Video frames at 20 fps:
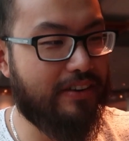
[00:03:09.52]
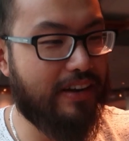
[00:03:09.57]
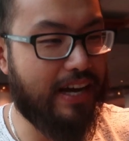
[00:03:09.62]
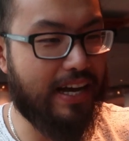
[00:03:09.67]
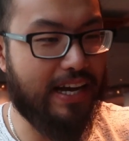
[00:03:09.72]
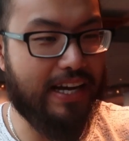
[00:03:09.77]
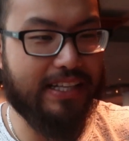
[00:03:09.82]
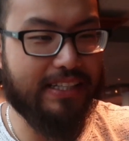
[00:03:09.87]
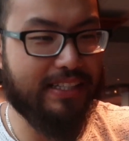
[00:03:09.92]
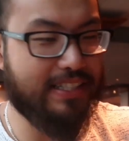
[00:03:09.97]

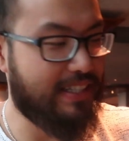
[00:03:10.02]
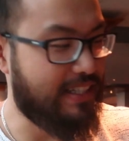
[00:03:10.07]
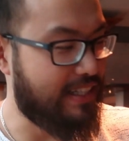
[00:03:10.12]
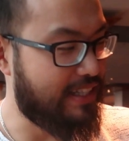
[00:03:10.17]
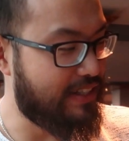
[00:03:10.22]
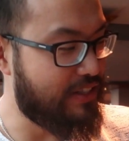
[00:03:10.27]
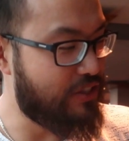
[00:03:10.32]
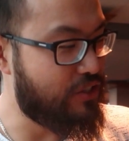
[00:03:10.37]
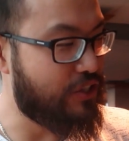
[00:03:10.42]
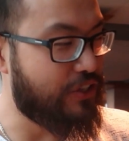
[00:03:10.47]

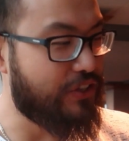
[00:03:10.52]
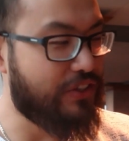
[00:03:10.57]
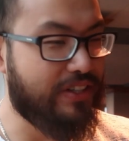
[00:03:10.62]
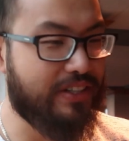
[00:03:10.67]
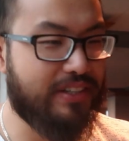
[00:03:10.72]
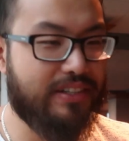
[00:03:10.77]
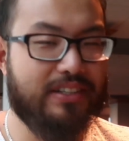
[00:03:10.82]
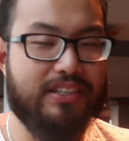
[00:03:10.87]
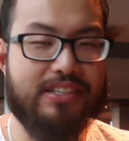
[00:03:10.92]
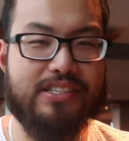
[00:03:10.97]
in the
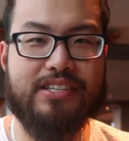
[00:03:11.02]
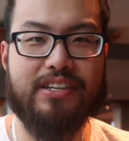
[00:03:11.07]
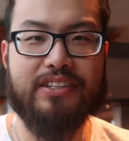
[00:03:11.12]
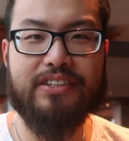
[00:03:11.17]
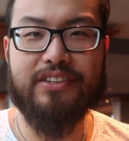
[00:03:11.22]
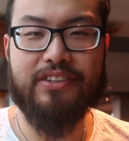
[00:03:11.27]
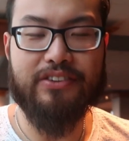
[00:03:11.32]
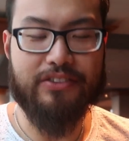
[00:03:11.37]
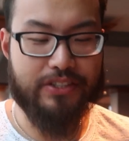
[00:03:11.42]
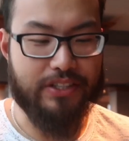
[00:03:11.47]
Sheridan. It's
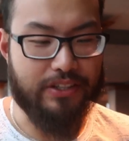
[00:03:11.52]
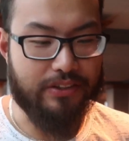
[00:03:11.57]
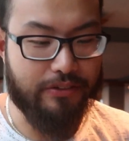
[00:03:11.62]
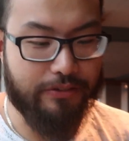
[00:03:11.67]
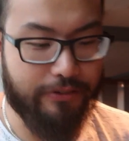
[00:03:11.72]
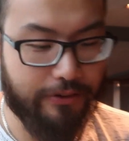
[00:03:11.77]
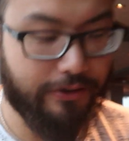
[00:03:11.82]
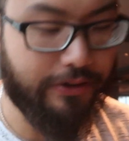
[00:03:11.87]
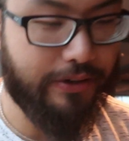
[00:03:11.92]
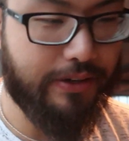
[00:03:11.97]
on the
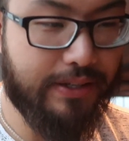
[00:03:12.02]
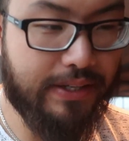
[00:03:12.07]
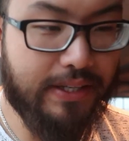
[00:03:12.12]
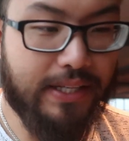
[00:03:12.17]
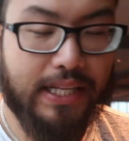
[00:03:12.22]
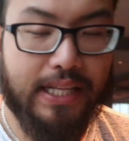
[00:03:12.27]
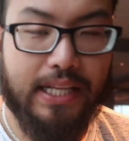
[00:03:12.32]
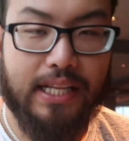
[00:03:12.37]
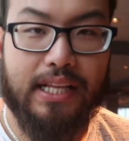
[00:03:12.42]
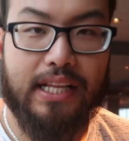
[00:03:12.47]
13th floor.
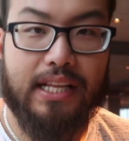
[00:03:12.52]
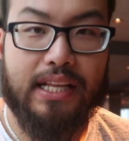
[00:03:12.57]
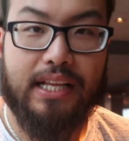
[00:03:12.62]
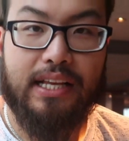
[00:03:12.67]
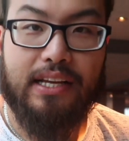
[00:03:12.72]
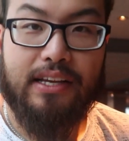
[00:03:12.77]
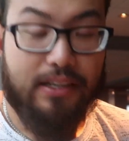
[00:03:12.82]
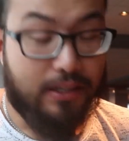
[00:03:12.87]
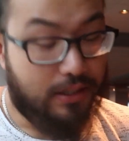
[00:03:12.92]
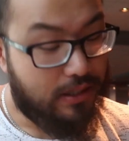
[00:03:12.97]

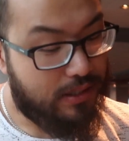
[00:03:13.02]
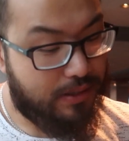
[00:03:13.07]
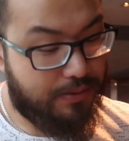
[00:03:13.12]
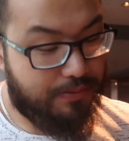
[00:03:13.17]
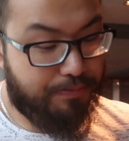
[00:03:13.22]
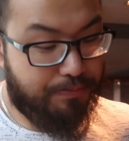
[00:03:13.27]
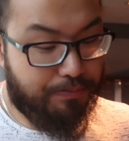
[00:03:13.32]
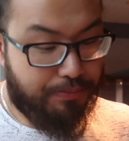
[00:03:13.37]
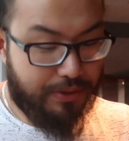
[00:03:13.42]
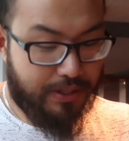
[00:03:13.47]
It's
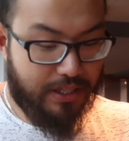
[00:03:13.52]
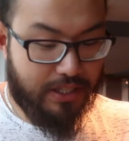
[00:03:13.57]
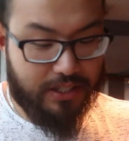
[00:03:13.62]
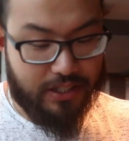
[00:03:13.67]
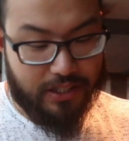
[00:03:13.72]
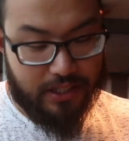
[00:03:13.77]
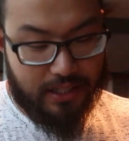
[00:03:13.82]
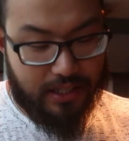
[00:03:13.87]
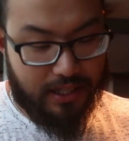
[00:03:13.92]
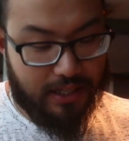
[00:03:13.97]
pretty
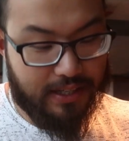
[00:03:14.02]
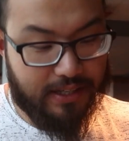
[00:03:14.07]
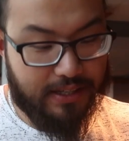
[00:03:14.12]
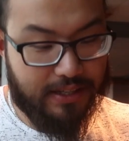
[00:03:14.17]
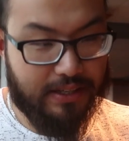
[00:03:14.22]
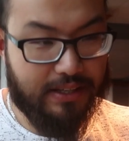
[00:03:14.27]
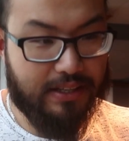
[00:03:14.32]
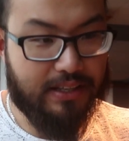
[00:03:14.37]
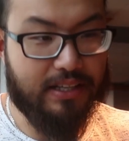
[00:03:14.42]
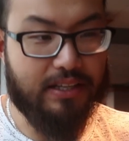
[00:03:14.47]
good.
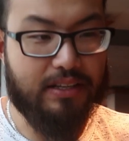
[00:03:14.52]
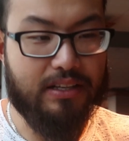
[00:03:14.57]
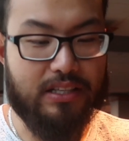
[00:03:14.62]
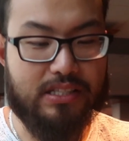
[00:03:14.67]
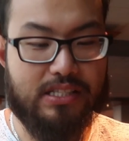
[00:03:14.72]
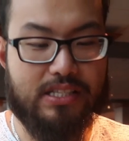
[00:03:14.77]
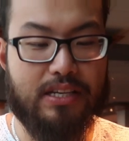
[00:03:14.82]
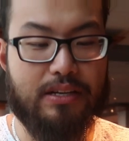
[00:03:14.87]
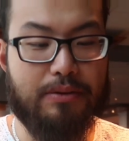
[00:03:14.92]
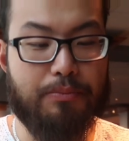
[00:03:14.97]

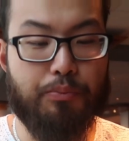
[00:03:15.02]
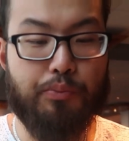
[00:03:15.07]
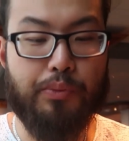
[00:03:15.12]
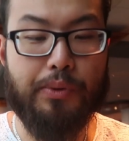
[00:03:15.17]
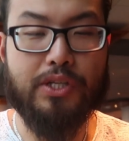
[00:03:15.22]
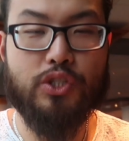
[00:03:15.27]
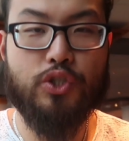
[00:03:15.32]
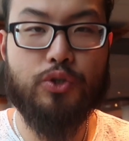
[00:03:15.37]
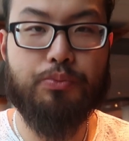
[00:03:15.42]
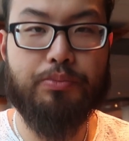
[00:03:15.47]
It's a
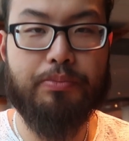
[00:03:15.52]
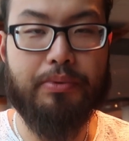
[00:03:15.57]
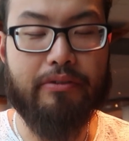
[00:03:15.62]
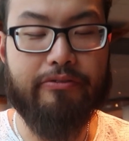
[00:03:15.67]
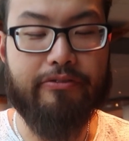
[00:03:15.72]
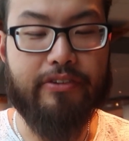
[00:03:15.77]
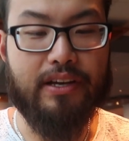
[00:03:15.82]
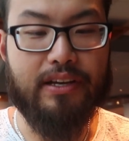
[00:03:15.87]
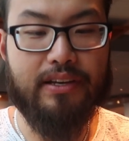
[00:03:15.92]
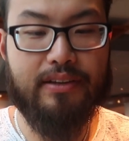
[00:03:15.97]
brunch
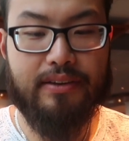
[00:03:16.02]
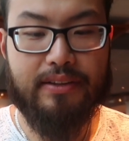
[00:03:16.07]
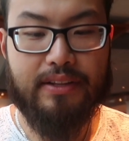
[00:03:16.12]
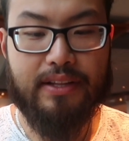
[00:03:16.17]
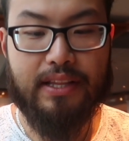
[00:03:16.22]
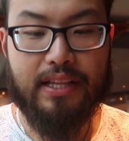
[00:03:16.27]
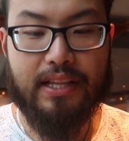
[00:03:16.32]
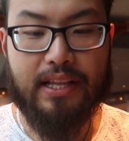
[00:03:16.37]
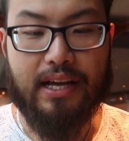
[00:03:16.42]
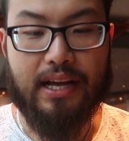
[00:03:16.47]
buffet.
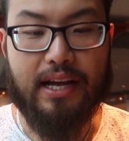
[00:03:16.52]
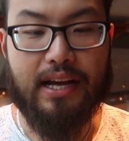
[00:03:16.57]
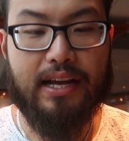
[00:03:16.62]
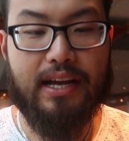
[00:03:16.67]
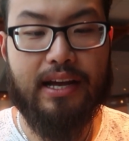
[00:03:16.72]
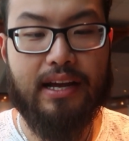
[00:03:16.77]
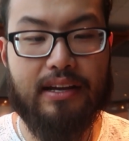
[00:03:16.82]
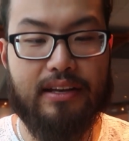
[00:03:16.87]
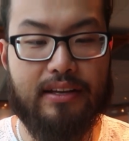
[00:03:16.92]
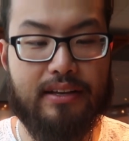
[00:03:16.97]

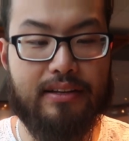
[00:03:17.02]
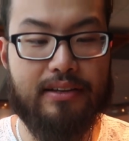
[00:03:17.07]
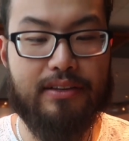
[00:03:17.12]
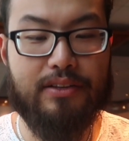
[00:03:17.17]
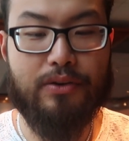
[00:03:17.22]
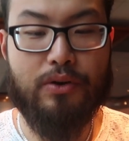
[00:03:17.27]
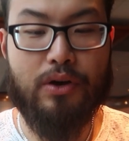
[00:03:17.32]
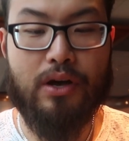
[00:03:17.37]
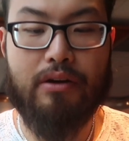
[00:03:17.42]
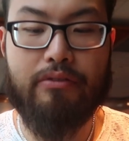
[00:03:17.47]

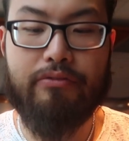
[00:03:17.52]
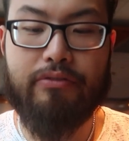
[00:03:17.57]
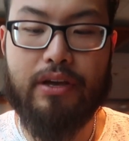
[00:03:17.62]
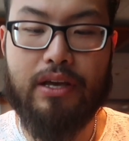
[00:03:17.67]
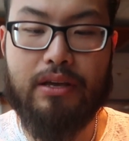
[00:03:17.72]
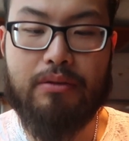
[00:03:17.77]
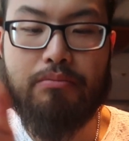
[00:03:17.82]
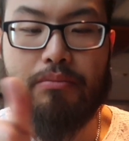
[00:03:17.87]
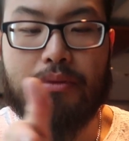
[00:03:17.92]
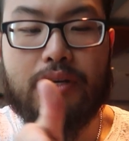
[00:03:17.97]
You have
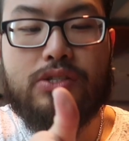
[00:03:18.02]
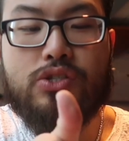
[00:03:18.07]
a